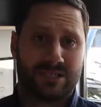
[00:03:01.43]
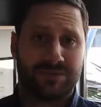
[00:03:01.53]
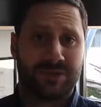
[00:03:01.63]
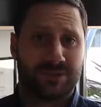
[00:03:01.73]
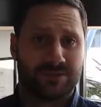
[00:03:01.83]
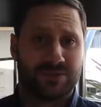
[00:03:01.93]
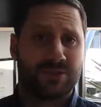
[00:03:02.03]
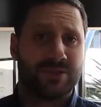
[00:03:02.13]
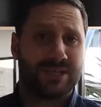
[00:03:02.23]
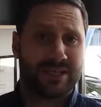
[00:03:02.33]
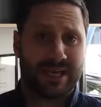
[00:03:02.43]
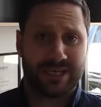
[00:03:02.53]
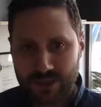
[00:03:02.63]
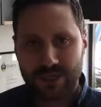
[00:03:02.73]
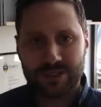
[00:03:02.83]
3 quarters are a good
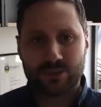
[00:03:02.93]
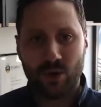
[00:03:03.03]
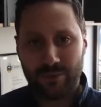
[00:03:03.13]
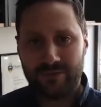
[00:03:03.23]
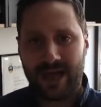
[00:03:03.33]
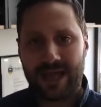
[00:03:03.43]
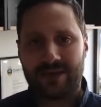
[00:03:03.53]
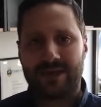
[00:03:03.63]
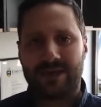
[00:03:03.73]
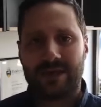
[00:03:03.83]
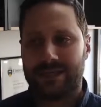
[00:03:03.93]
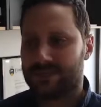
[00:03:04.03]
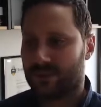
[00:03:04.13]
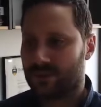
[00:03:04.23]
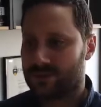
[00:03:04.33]
indication. So what we've added here is
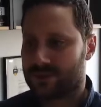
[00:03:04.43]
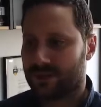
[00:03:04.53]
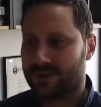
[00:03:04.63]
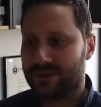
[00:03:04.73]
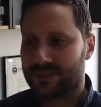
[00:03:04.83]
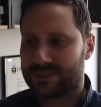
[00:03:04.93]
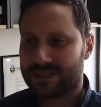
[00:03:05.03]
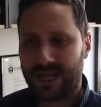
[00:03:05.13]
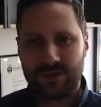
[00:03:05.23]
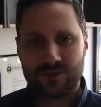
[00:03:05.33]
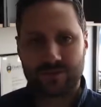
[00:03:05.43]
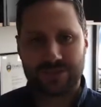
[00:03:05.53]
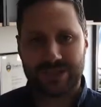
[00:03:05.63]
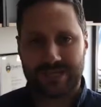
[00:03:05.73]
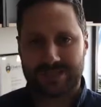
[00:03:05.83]
also sales
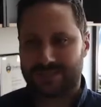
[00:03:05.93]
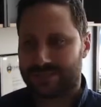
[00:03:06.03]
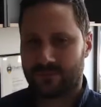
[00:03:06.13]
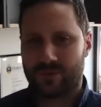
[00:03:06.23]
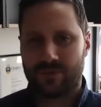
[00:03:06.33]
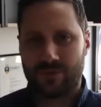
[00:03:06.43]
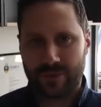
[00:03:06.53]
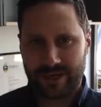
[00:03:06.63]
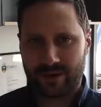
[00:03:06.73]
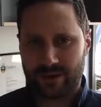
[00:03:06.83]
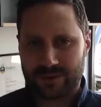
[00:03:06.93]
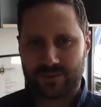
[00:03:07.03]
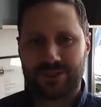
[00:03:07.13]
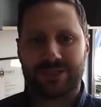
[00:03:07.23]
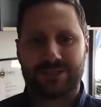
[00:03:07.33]
projections, direct cost
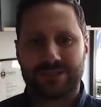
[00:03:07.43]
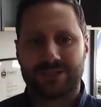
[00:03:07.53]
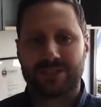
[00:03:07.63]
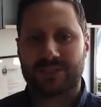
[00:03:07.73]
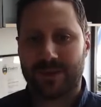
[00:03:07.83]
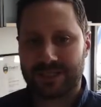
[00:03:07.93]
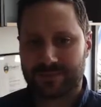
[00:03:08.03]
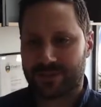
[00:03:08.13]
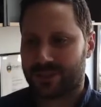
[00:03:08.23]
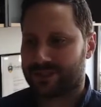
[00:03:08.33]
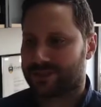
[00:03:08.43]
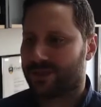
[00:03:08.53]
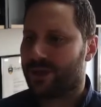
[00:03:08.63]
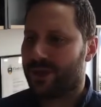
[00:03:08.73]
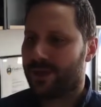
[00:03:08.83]
projections, and expense projections.
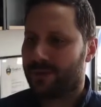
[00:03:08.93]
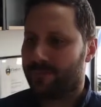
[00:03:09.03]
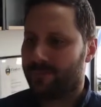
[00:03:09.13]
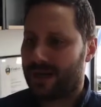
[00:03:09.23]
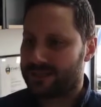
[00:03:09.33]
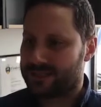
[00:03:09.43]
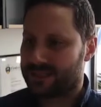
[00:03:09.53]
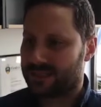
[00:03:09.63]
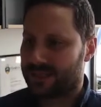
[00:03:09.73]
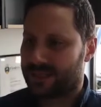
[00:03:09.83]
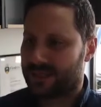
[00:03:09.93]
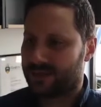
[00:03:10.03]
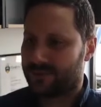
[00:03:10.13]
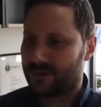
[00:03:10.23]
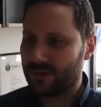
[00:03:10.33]
So basically
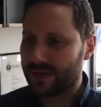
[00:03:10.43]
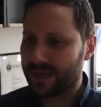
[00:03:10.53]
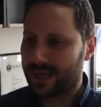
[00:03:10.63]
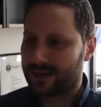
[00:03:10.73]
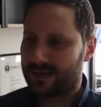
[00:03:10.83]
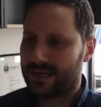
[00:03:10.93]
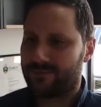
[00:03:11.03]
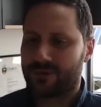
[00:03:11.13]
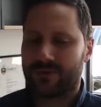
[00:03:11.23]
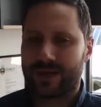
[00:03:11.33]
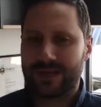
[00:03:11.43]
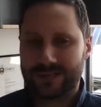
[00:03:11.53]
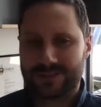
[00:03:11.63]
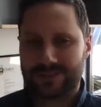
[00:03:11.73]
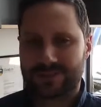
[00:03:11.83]
here, if you're looking at 11 grand,
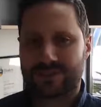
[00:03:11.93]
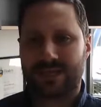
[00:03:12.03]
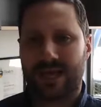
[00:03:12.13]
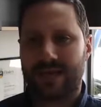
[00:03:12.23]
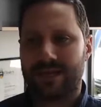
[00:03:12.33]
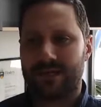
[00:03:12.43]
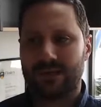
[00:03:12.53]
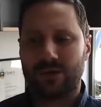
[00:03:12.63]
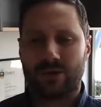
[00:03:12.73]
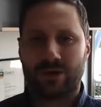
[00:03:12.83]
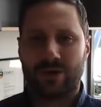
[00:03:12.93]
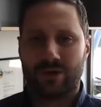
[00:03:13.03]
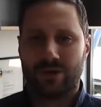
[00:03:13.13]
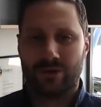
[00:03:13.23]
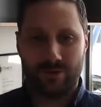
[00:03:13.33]
let's just say, look,
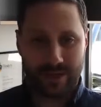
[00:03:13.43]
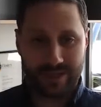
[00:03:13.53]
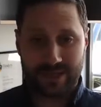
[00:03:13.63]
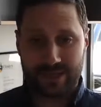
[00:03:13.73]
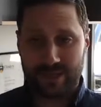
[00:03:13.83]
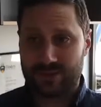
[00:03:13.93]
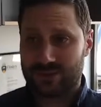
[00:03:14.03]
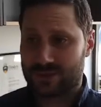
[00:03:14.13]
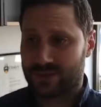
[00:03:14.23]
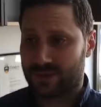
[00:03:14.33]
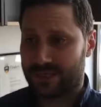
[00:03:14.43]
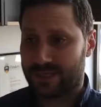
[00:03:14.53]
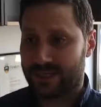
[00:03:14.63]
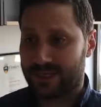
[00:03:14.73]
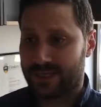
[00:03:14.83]
you're running a clothes store
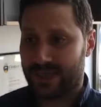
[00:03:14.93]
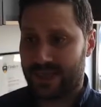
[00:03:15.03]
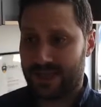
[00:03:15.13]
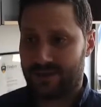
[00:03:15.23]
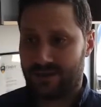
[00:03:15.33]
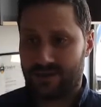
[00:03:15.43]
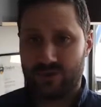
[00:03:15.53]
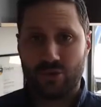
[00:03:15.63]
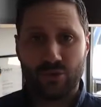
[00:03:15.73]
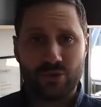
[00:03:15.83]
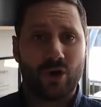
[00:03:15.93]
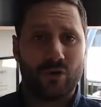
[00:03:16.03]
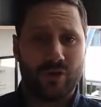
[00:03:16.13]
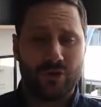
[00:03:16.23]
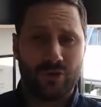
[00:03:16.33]
here, and you know
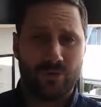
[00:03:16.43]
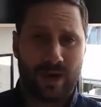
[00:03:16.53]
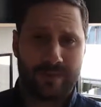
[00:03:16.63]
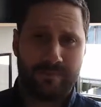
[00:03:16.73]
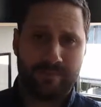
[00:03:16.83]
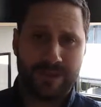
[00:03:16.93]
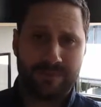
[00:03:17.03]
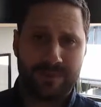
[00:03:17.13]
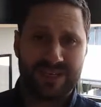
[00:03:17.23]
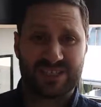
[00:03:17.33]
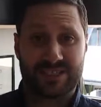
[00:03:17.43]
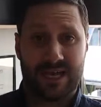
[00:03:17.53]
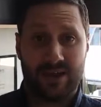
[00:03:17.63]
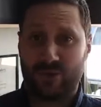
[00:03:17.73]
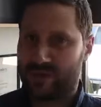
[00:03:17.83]
that you run a big
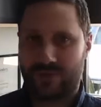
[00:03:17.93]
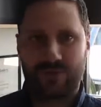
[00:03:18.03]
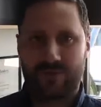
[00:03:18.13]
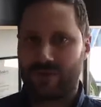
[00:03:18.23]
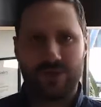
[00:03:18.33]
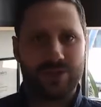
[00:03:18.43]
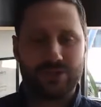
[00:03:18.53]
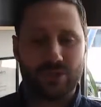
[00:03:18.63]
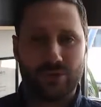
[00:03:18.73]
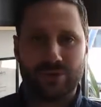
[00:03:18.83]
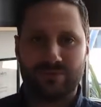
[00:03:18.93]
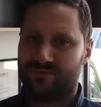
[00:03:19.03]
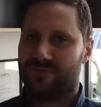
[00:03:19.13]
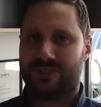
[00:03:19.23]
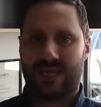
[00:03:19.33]
sale, a 30
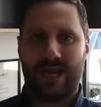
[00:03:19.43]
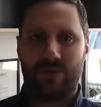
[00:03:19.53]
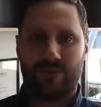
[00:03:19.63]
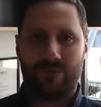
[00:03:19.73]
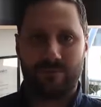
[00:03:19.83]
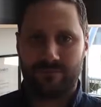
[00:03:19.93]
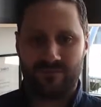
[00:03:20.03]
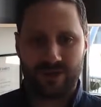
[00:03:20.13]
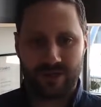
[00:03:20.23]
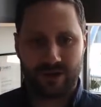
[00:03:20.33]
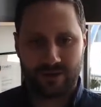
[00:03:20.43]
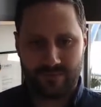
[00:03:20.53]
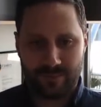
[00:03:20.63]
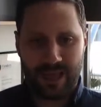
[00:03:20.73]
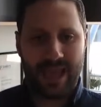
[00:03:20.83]
June sale
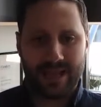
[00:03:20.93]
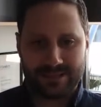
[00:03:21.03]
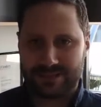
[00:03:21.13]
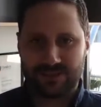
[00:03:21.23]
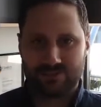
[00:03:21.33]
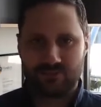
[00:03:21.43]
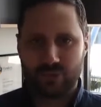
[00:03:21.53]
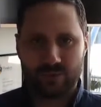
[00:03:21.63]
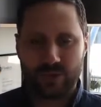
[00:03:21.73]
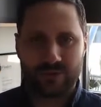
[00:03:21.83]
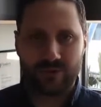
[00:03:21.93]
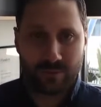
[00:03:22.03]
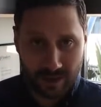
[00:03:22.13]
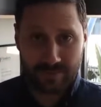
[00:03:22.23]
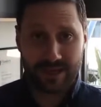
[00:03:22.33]
for pants and whatever it
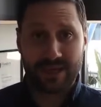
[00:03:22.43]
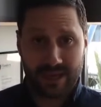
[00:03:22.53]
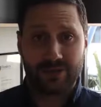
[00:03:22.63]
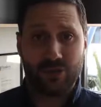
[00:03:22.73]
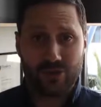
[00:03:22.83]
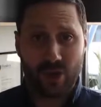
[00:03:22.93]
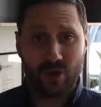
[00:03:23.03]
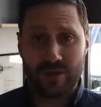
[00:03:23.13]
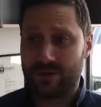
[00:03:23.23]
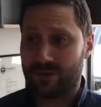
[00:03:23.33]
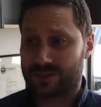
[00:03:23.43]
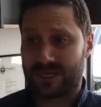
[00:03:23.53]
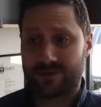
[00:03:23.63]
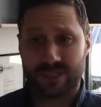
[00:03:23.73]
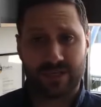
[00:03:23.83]
might be, and you know that your
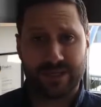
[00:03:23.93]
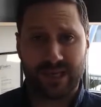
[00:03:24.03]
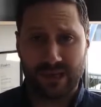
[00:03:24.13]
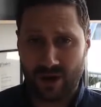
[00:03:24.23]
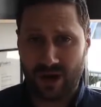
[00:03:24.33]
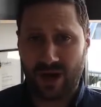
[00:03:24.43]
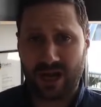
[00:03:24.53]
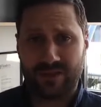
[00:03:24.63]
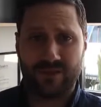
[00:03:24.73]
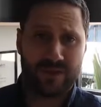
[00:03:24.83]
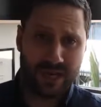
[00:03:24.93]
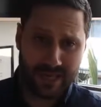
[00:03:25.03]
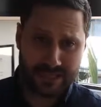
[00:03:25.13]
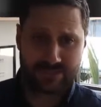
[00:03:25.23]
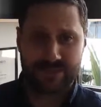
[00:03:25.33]
sales are going to be a lot higher than the
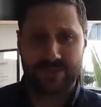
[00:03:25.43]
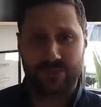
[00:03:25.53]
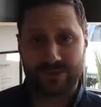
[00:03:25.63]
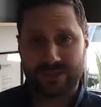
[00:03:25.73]
last 3 quarters.